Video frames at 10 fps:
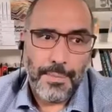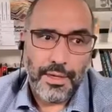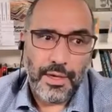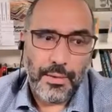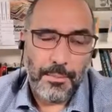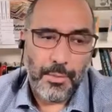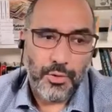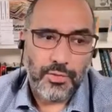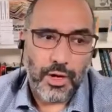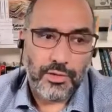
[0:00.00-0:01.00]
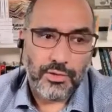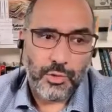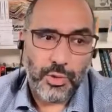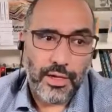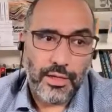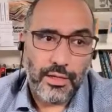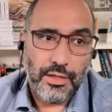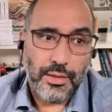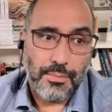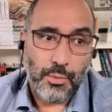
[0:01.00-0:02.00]
being moved onto
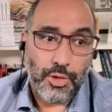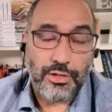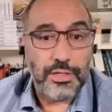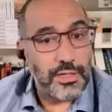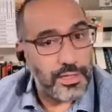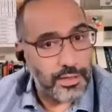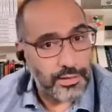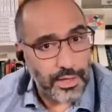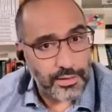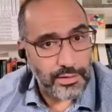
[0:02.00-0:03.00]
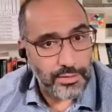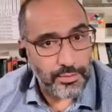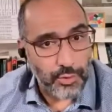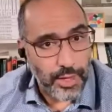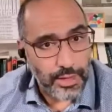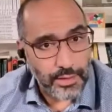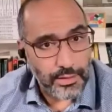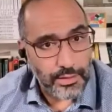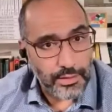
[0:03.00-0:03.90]
a more teaching intensive track